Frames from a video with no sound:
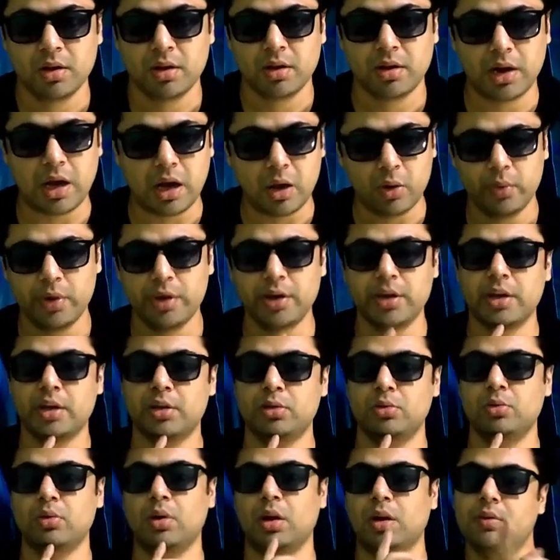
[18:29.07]
Rahu and
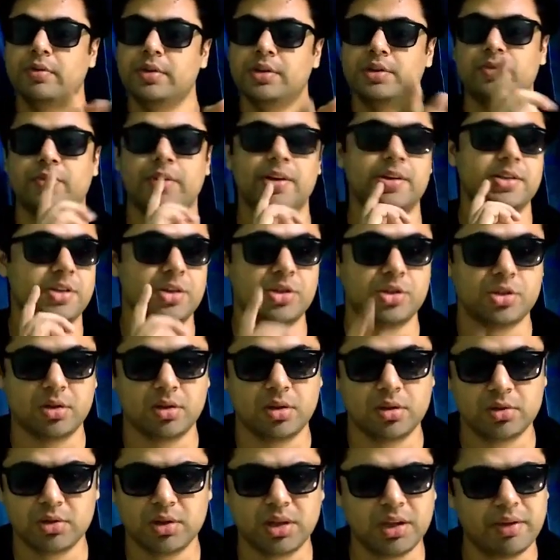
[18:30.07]
Ketu always face each
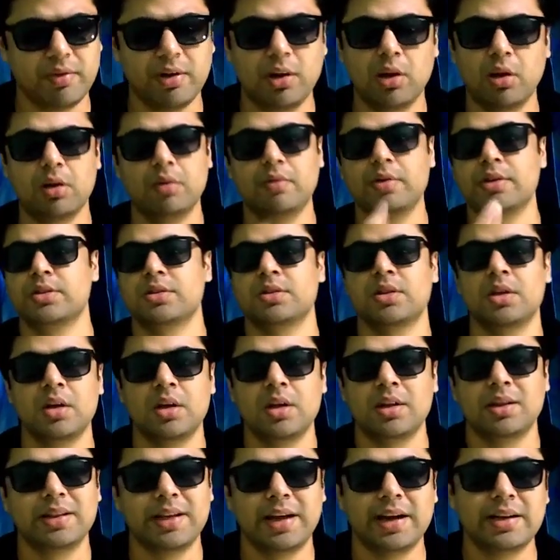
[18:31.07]
other. So they will always,
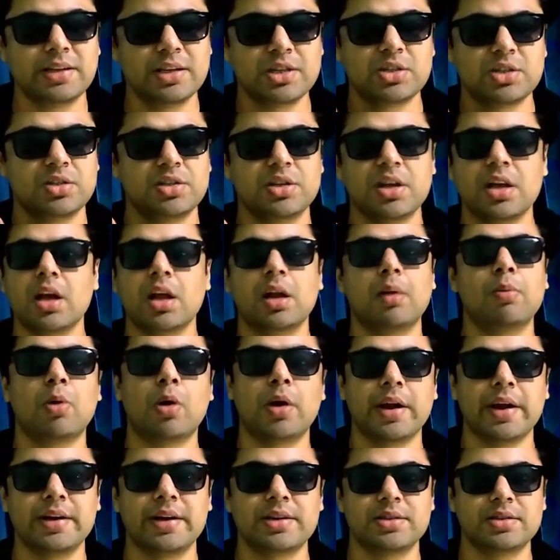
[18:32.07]
they are just single
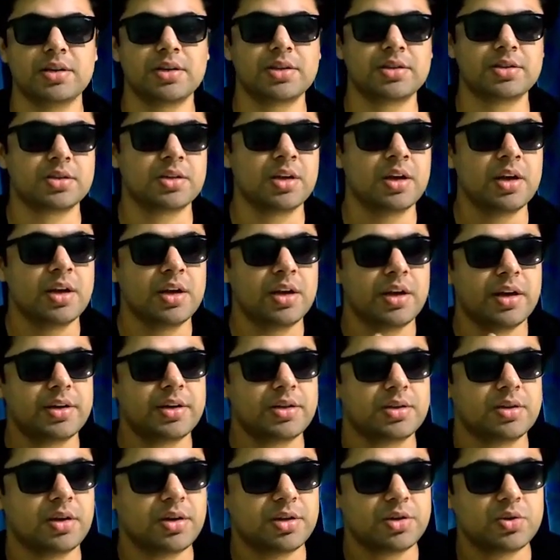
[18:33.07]
body.
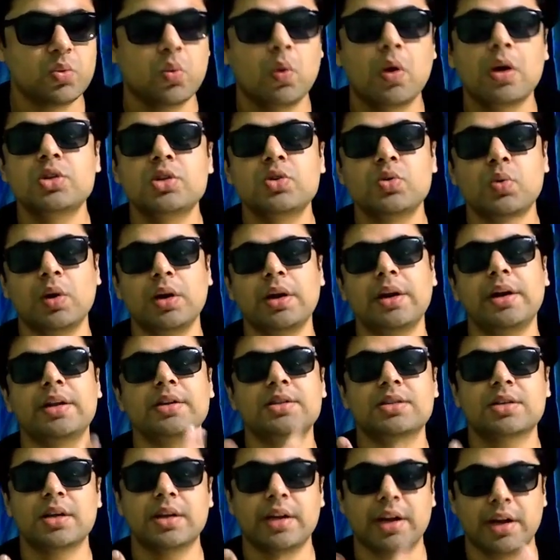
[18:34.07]
It's virtually
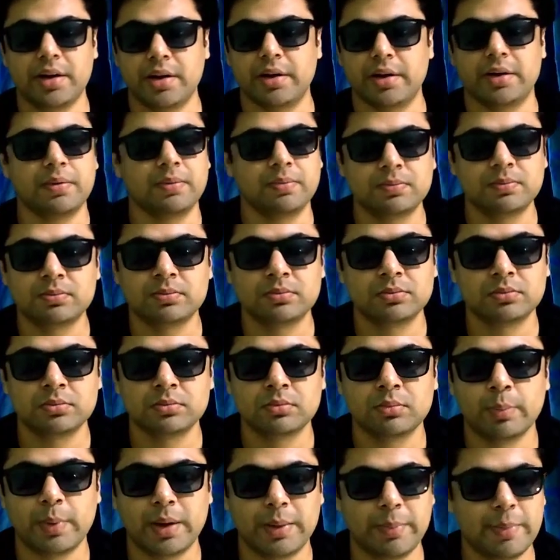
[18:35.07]
disconnected.
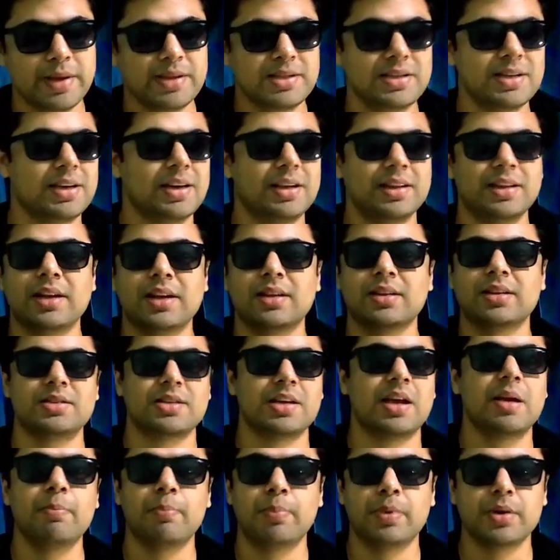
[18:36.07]
But basically they are the
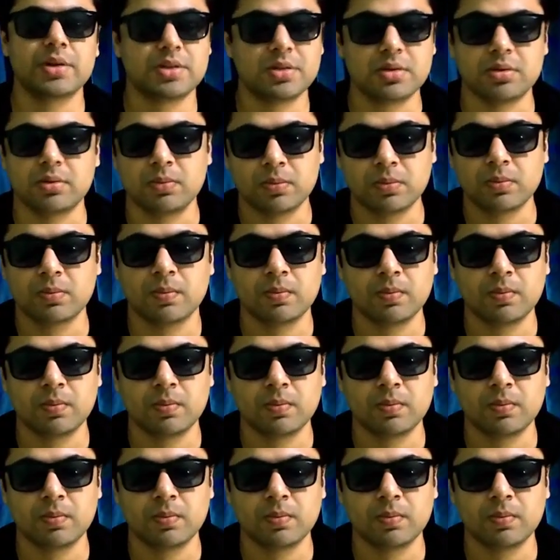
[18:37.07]
same person.